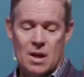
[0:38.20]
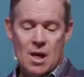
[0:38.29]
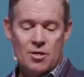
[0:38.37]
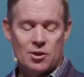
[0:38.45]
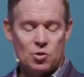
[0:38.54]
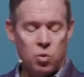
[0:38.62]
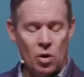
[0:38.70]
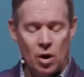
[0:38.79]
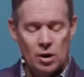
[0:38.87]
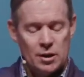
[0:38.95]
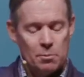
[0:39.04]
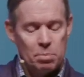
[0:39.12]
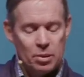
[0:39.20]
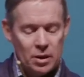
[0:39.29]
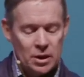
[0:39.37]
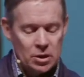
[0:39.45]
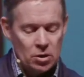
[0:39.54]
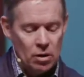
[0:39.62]
this world of
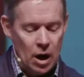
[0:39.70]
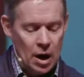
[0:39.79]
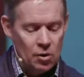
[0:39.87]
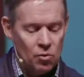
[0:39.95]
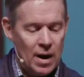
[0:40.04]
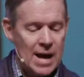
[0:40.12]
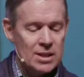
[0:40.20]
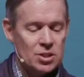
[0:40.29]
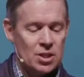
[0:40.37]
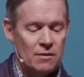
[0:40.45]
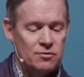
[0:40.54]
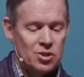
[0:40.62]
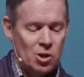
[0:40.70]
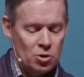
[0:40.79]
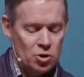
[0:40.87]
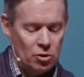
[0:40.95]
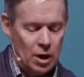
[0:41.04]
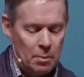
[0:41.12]
political unrest, of
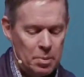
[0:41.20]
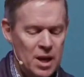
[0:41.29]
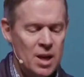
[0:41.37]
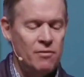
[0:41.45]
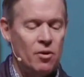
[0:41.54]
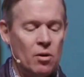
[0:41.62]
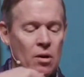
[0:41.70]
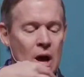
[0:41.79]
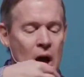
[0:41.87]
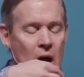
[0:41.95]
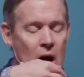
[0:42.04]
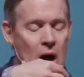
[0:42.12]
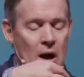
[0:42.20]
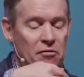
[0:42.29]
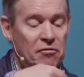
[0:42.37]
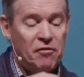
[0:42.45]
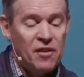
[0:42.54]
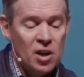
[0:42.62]
social upheaval, uh,
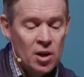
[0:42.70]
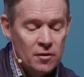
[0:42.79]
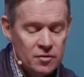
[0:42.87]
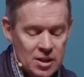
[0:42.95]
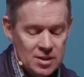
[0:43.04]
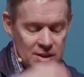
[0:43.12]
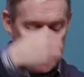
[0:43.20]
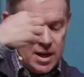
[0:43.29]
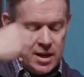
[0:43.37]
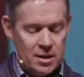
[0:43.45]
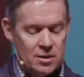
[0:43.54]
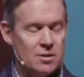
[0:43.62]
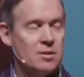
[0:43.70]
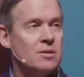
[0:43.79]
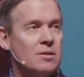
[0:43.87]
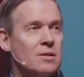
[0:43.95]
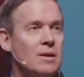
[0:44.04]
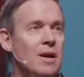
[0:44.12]
fear of
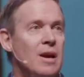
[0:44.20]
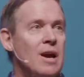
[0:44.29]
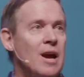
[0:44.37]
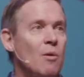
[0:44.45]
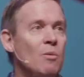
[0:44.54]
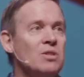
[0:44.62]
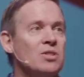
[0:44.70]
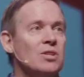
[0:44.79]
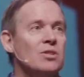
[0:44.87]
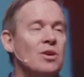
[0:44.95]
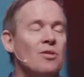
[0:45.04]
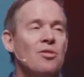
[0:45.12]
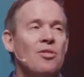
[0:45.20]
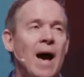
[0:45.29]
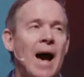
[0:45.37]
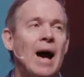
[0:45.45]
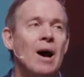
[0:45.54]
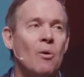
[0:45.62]
disease, it was into
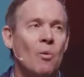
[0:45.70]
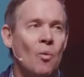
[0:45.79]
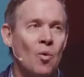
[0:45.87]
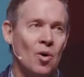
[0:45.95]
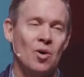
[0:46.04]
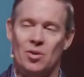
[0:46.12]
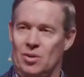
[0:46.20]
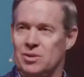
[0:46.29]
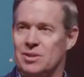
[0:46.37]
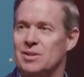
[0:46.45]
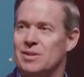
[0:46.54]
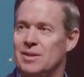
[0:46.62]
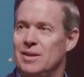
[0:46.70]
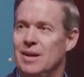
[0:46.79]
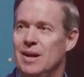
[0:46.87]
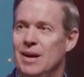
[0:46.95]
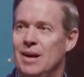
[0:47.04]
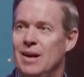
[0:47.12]
that world
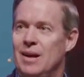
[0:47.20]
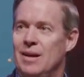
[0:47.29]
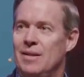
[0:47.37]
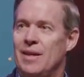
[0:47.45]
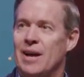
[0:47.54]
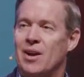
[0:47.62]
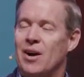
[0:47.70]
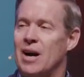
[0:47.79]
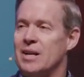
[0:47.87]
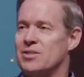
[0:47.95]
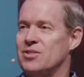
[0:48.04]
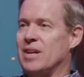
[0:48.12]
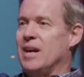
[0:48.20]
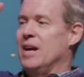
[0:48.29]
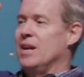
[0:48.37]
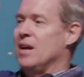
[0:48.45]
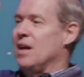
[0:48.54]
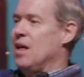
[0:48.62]
that God
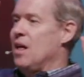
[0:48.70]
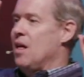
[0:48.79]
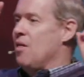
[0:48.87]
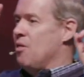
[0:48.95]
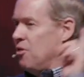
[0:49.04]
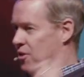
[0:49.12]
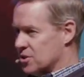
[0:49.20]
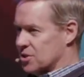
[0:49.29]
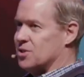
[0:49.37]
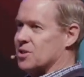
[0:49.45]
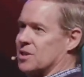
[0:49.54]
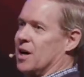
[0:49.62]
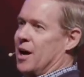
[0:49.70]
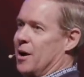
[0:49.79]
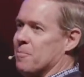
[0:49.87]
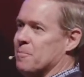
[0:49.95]
said, This is the time,